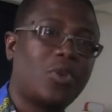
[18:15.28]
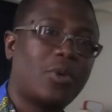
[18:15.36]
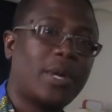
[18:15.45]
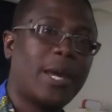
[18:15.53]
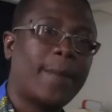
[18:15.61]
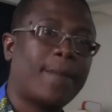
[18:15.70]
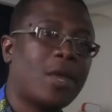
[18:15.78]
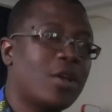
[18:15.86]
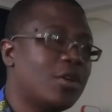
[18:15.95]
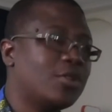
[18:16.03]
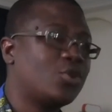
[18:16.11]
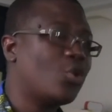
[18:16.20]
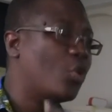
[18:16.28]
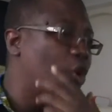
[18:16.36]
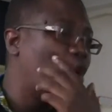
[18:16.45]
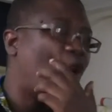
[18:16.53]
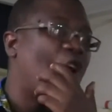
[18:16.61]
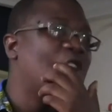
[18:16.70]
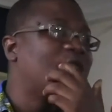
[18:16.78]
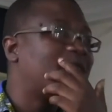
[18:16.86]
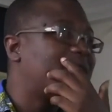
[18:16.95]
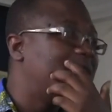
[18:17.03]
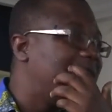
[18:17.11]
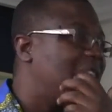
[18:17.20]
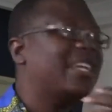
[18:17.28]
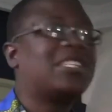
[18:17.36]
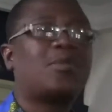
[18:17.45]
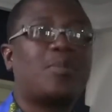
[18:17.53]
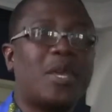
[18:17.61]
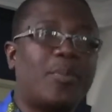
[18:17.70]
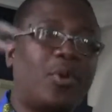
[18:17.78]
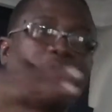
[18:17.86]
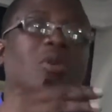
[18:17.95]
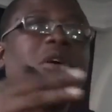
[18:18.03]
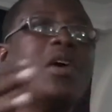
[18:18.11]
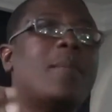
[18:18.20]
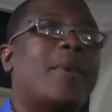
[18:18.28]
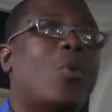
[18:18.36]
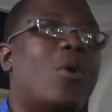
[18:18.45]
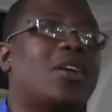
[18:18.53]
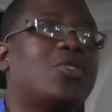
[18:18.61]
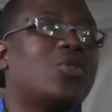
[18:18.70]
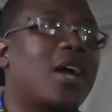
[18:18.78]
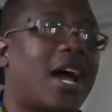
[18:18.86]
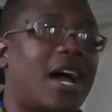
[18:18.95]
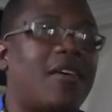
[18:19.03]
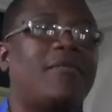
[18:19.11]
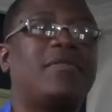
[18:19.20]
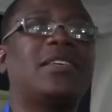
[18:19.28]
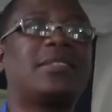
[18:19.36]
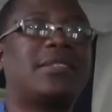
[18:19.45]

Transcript: Okay? So all you just need is people, but once you have the